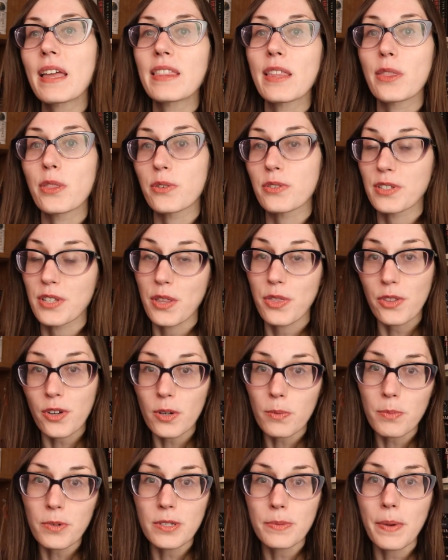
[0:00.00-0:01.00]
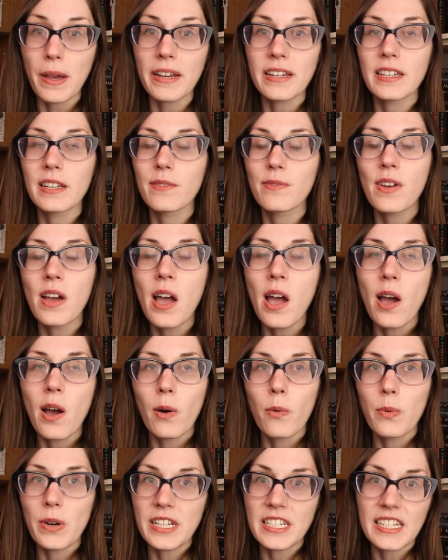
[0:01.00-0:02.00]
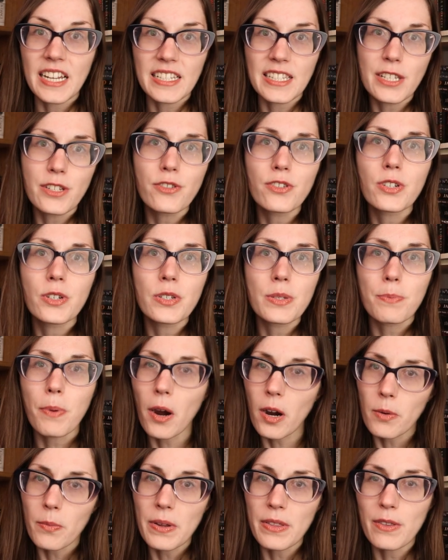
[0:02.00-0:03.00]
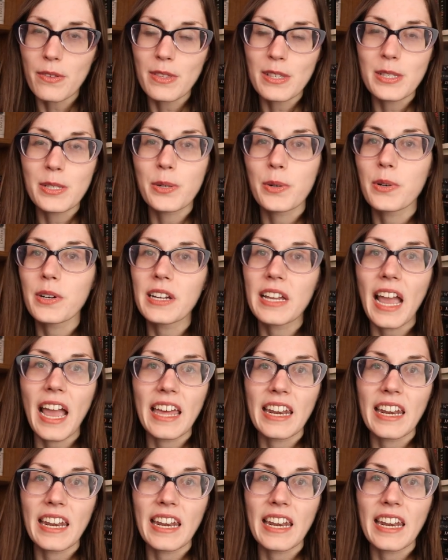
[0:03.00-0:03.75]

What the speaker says: And then there's a third perspective, which gets introduced partway through the story,